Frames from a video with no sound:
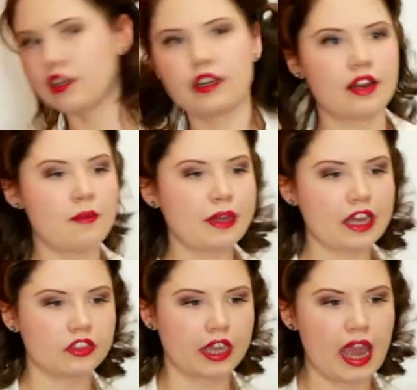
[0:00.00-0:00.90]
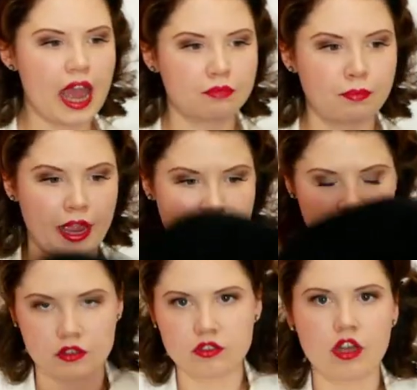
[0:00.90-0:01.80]
let me get the cap back
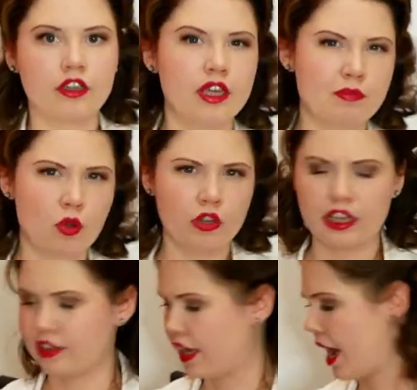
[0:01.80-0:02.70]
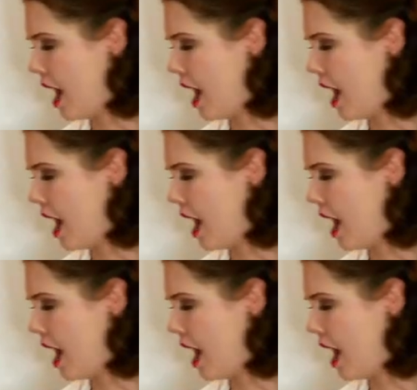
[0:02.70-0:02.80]
out. I keep calling it the cap.